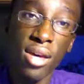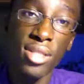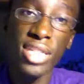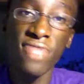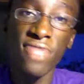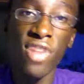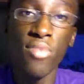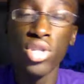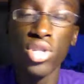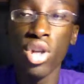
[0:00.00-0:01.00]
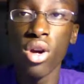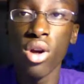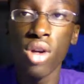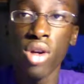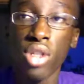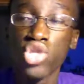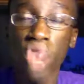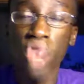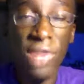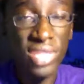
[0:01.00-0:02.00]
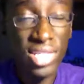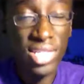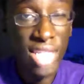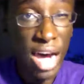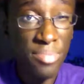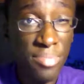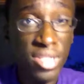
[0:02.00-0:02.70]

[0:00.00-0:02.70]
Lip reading: that developers are striving to stop.